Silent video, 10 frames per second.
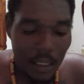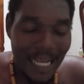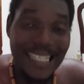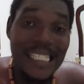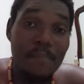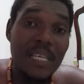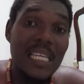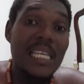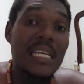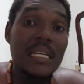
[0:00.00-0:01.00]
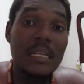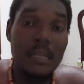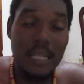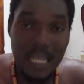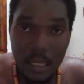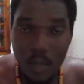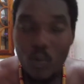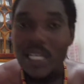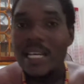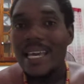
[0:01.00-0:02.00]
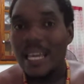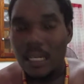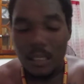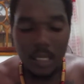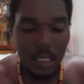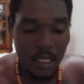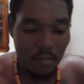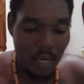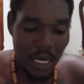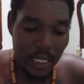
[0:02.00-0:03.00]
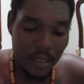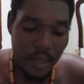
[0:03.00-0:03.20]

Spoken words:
That is beginning with the end in the mind.